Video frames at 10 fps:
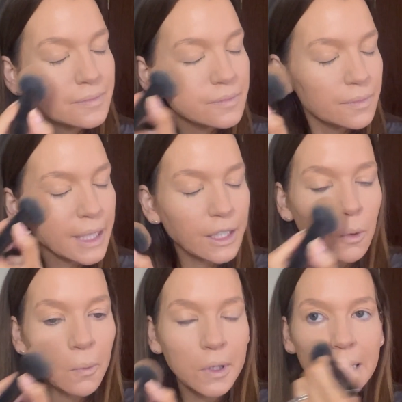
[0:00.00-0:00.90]

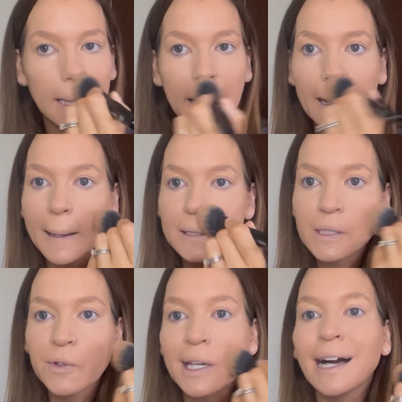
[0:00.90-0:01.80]
makeup routine, it's the
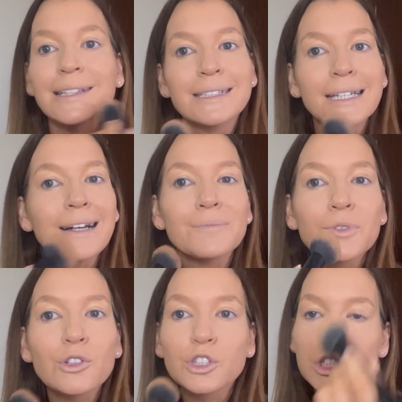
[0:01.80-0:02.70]
reality. I'm
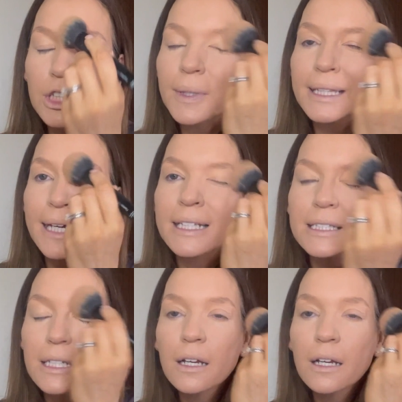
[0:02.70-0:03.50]
not just doing this